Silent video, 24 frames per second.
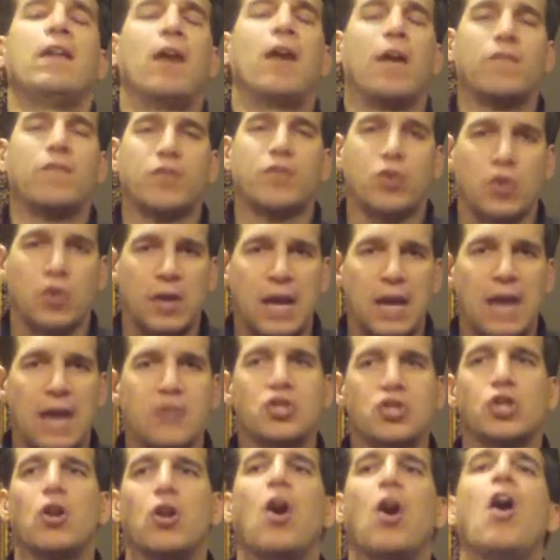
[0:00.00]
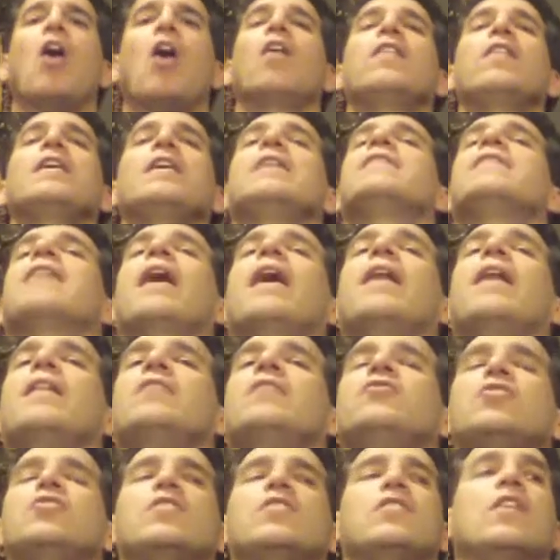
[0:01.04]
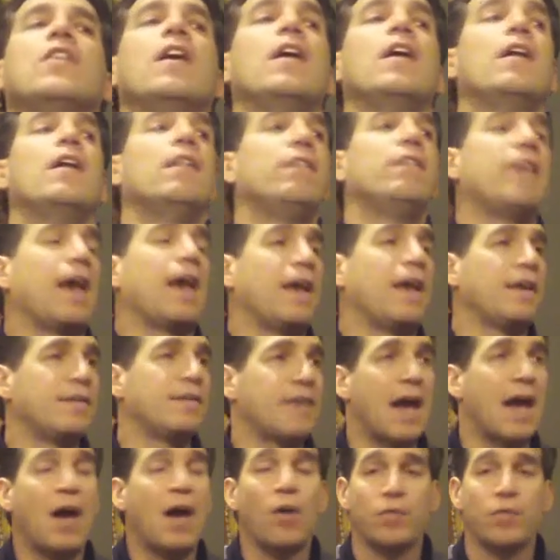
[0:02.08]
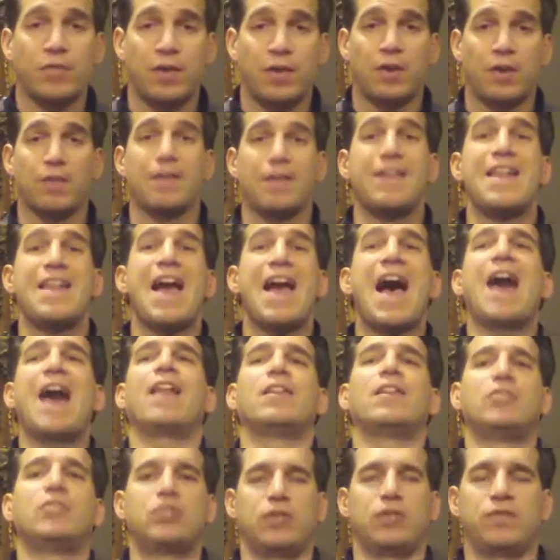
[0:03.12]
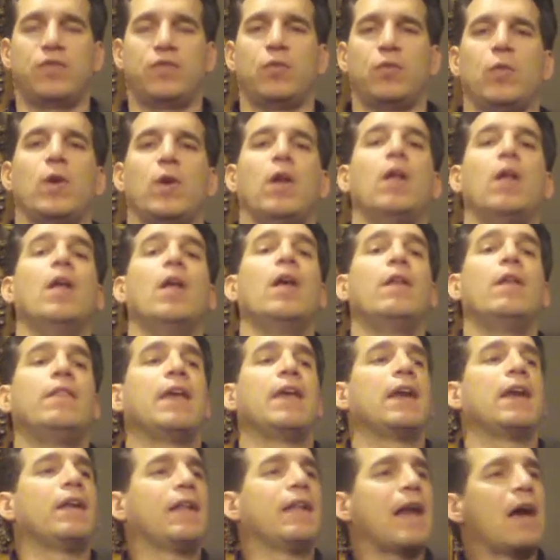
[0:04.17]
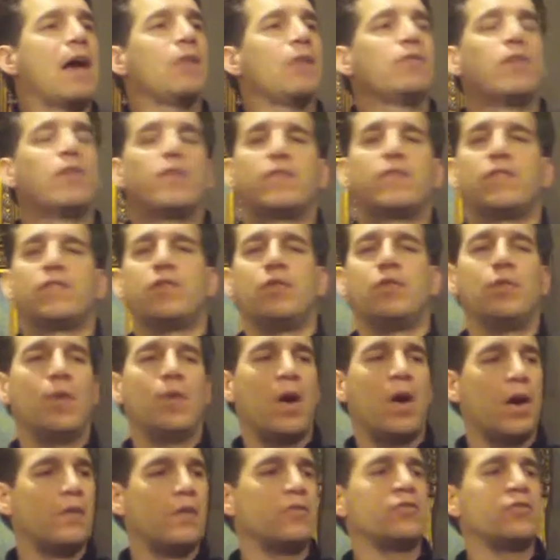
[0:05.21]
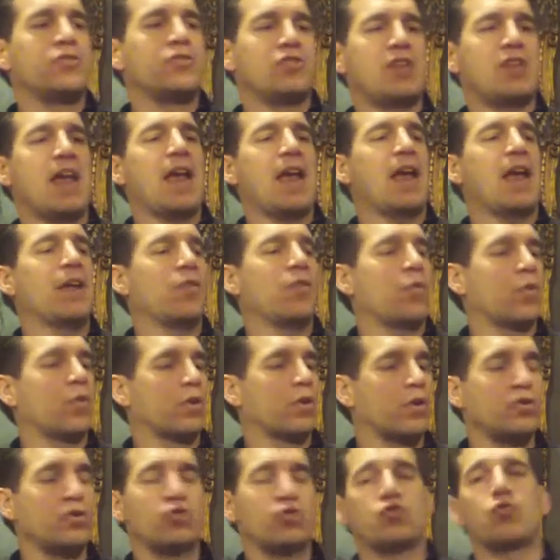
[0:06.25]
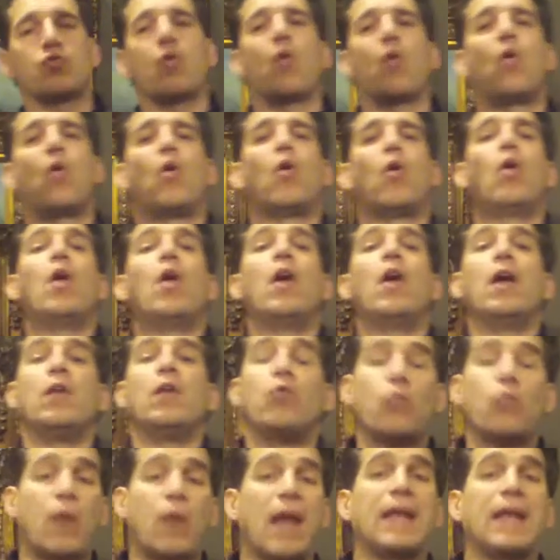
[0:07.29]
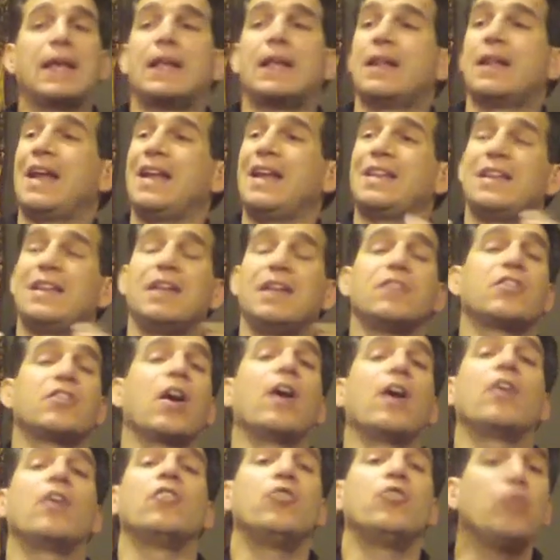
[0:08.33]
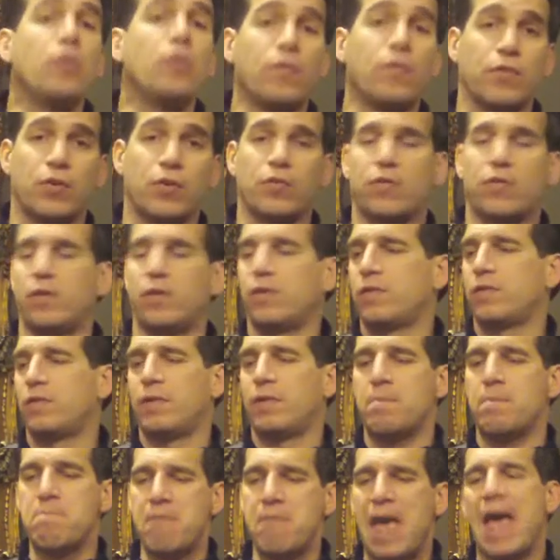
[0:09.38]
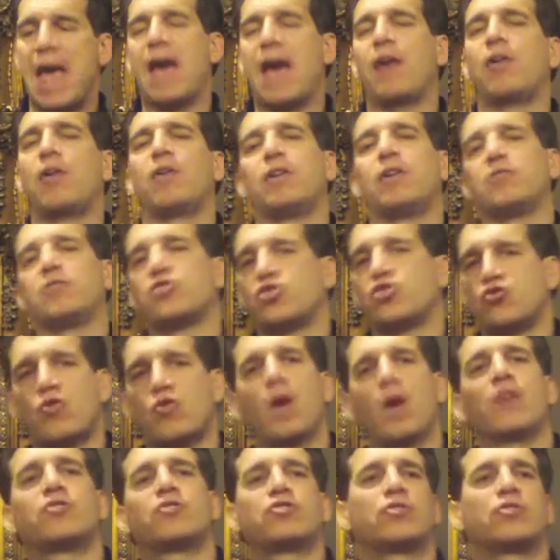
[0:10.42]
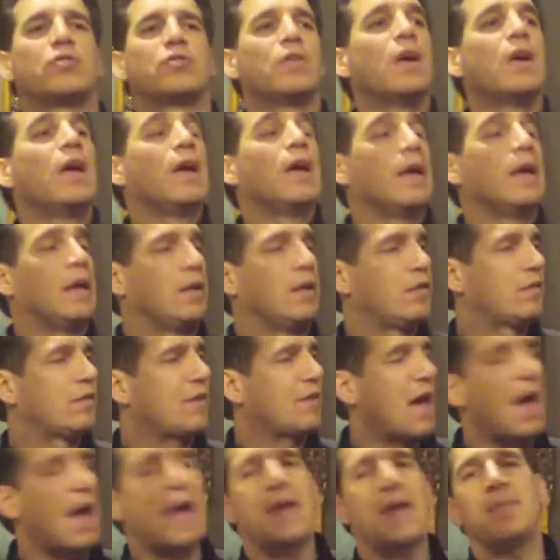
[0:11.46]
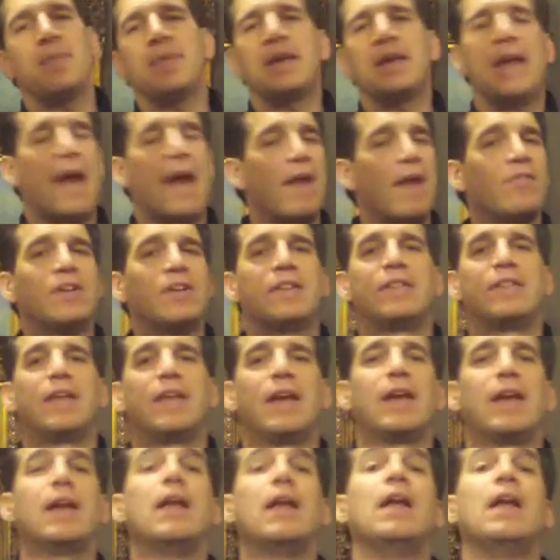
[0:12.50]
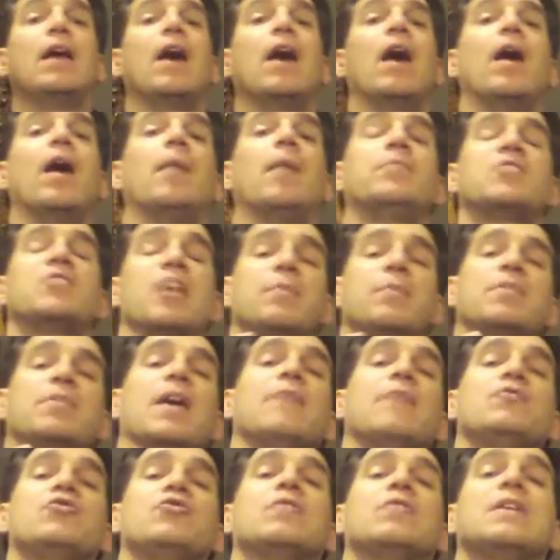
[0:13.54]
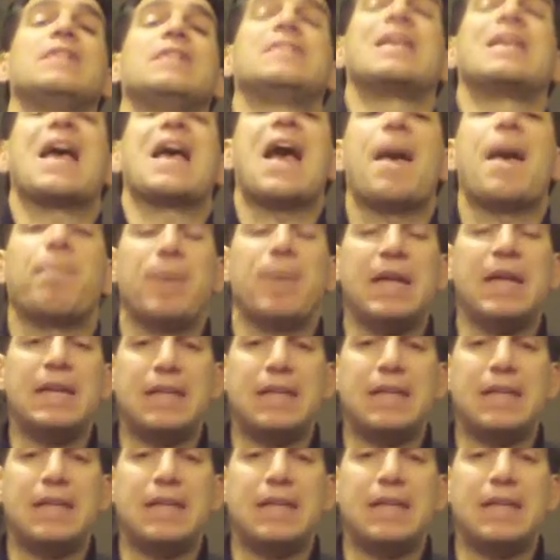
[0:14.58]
of creation, all the intelligence that is out there, the knowledge, if you will, that allows us to understand or control and regulate the entire universe. It's the matter, its structure, its timing, everything. Sometimes you can tap